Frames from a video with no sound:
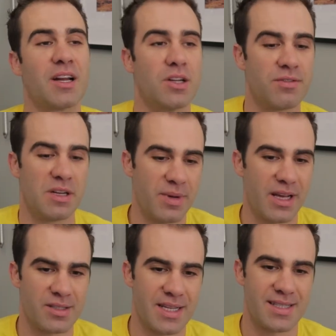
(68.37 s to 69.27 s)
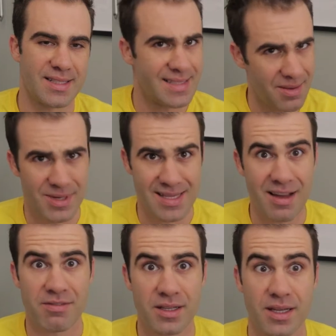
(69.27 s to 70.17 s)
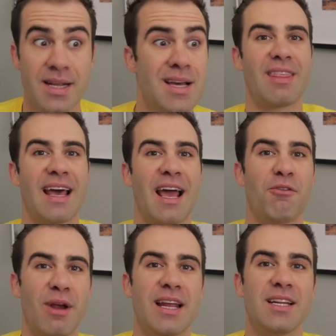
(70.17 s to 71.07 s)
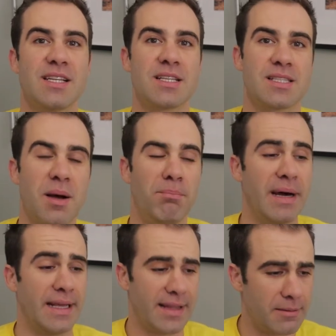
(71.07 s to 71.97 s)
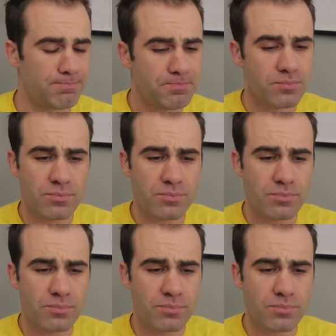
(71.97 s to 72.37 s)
I don't know if anybody else has that same exact feeling that I ran into somebody that